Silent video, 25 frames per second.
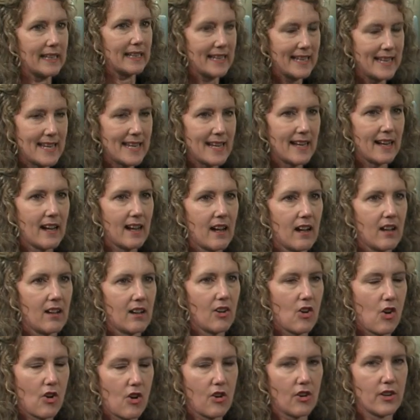here
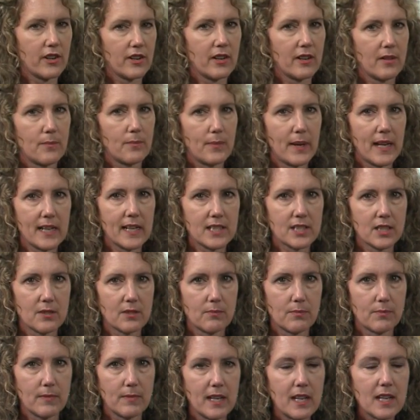on Paint it,
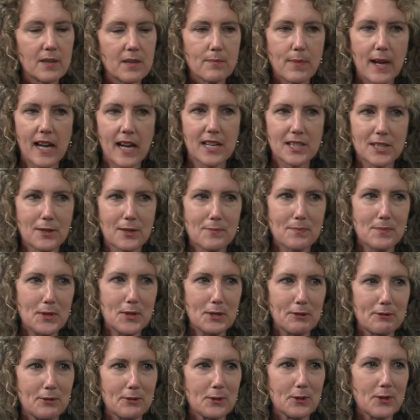in Paint It
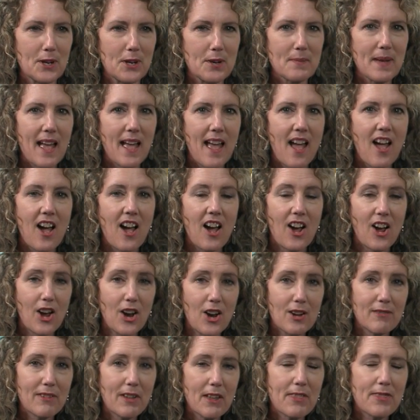Beautiful Group
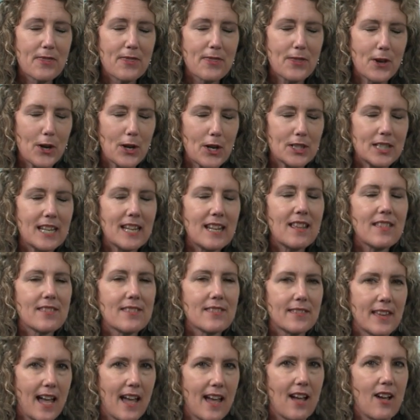over
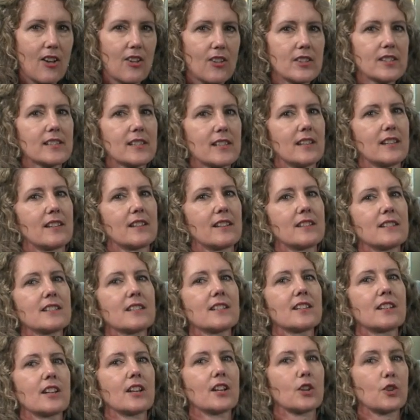
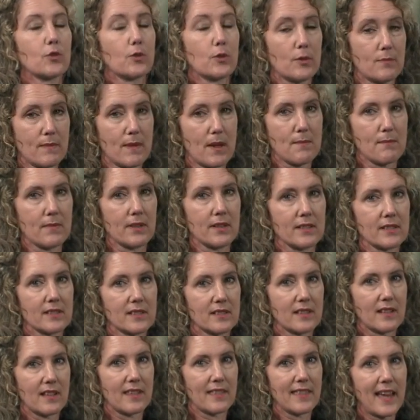30,000 group members.
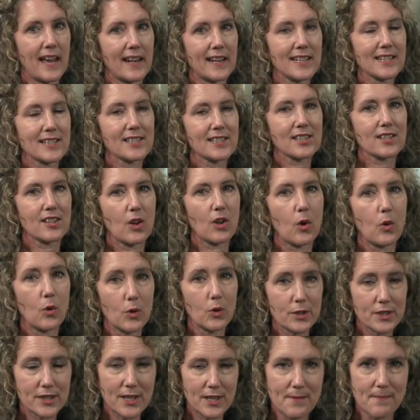That is
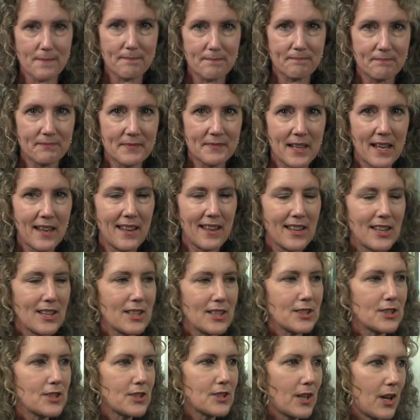awesome.
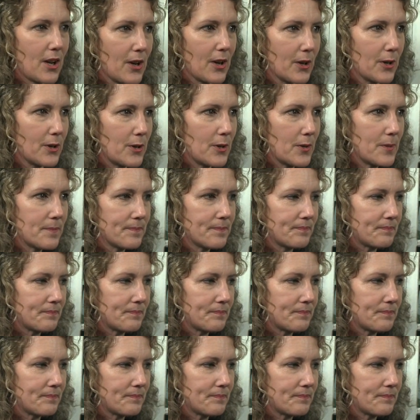So